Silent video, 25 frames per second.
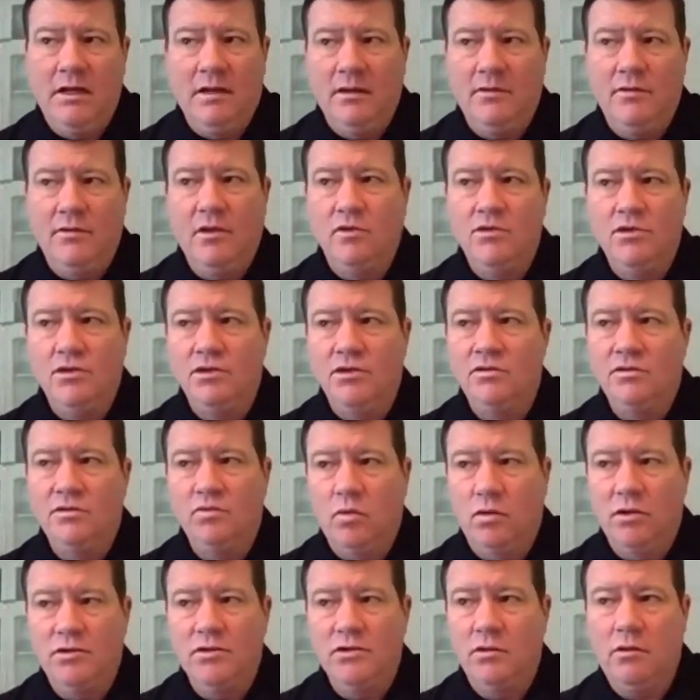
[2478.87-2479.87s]
those dudes
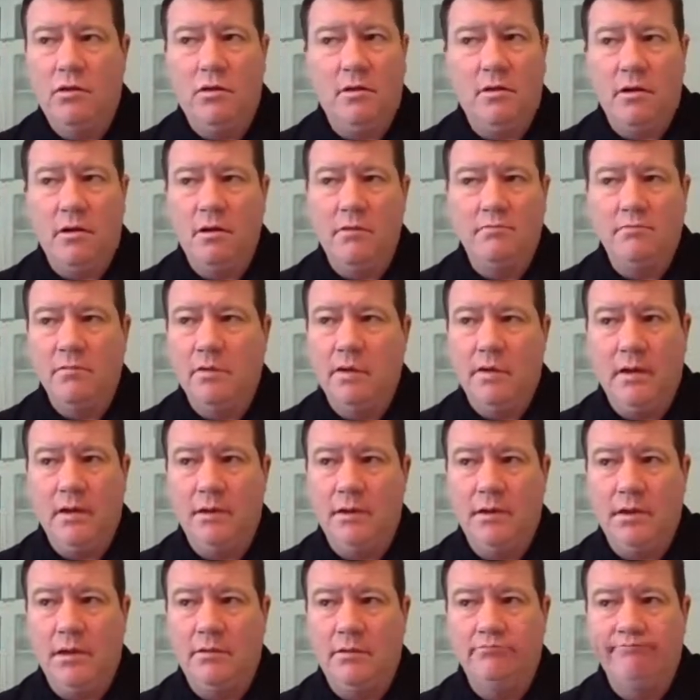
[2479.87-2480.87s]
work so hard
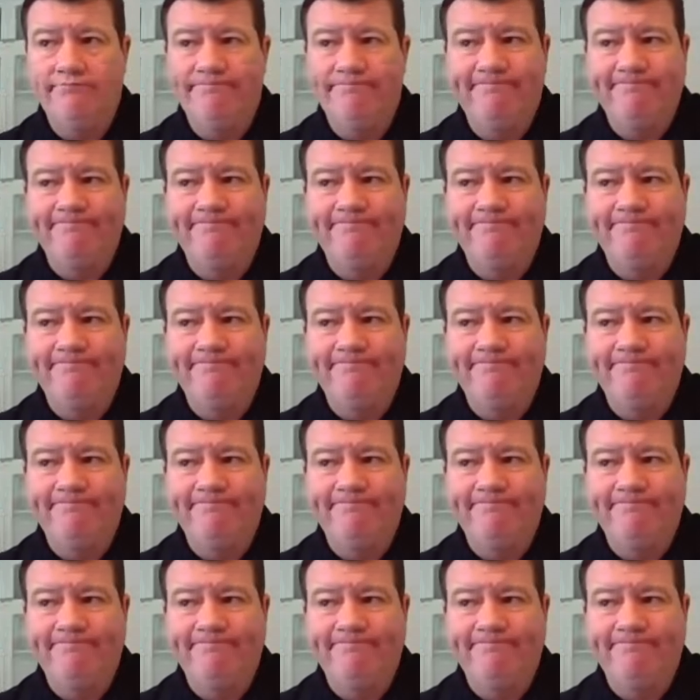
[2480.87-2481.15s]
and,